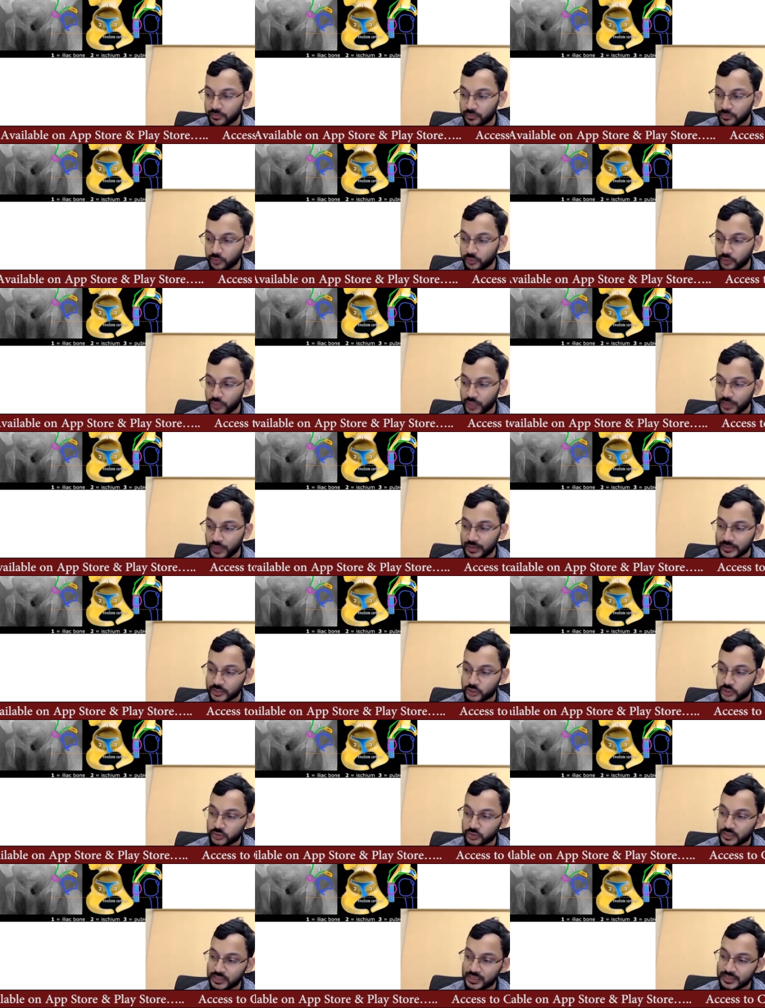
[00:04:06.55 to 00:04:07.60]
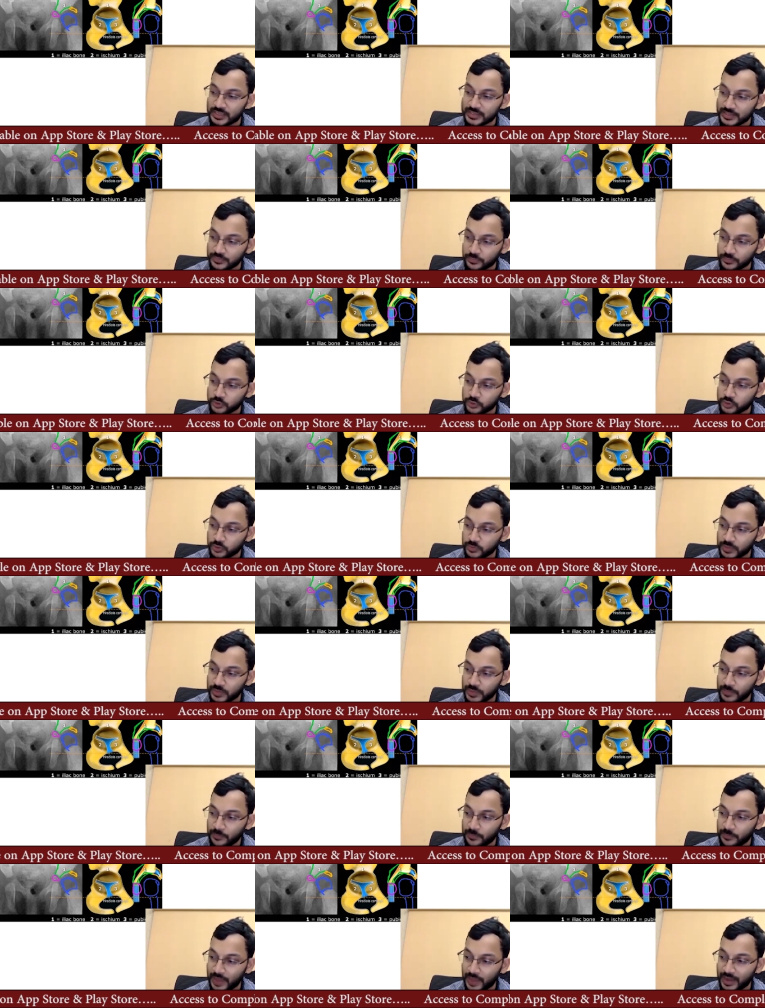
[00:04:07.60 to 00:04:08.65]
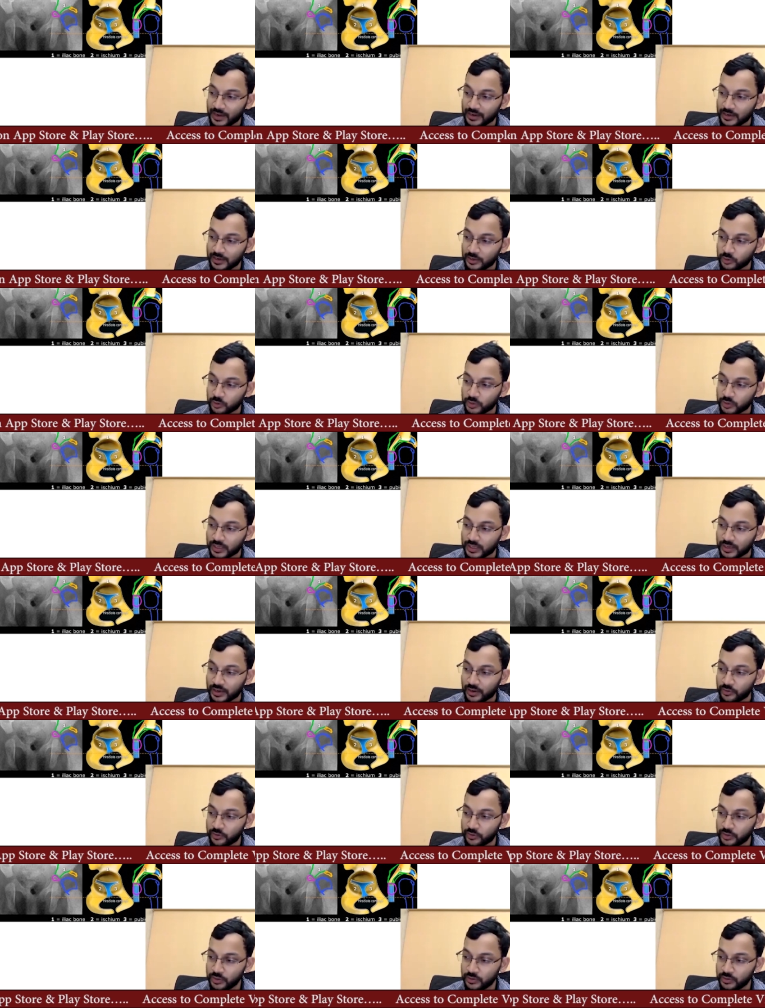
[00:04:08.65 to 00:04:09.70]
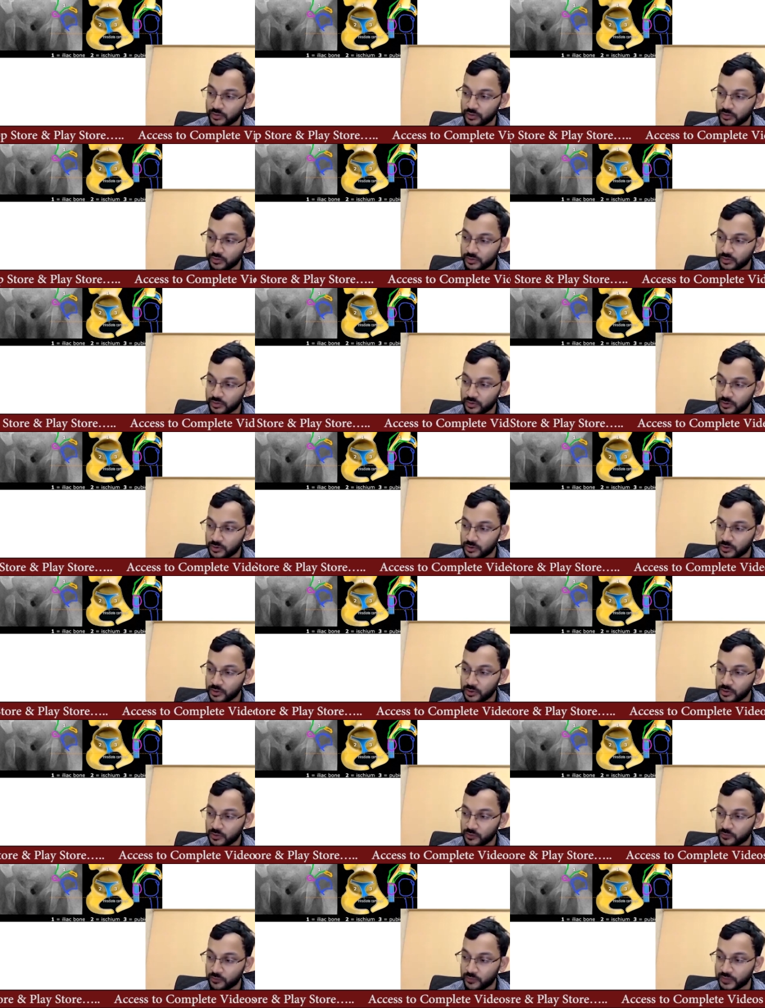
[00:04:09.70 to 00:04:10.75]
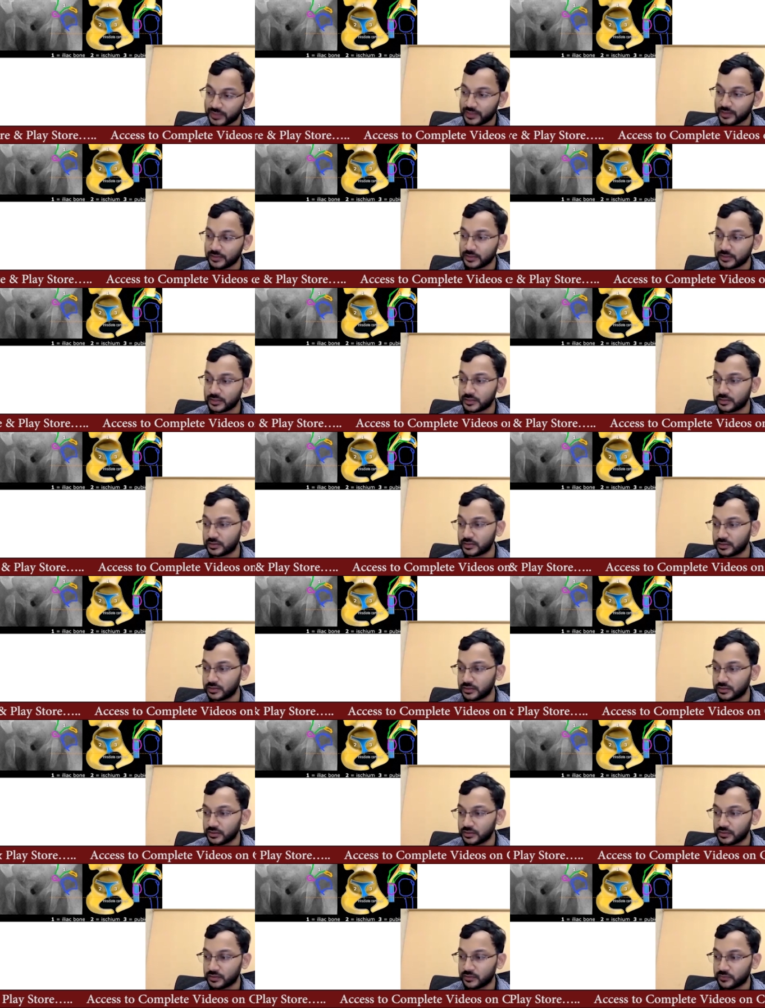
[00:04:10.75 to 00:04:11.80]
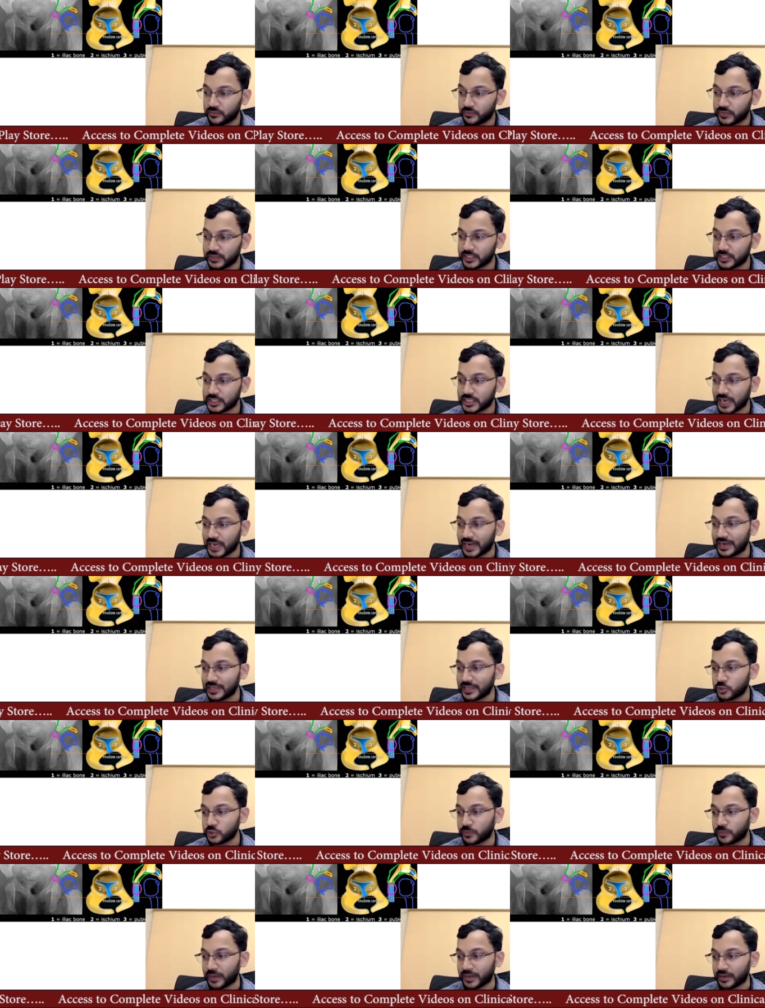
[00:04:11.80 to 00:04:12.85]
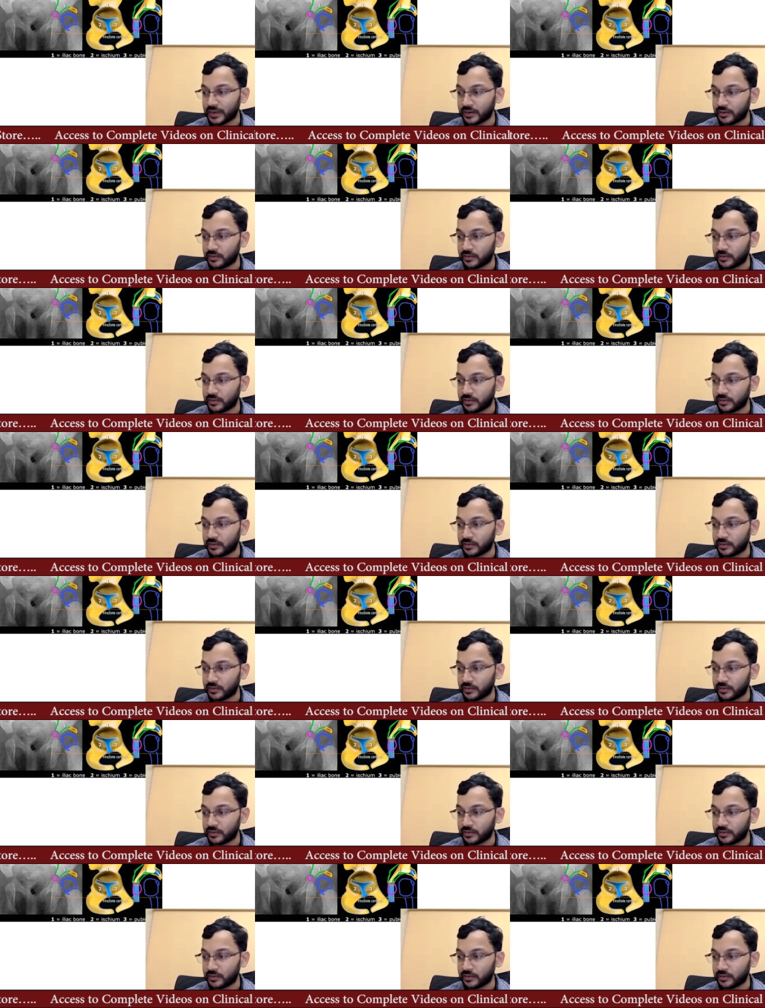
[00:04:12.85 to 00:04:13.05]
Okay, it is supposed to be parallel to the ground with the child in supine.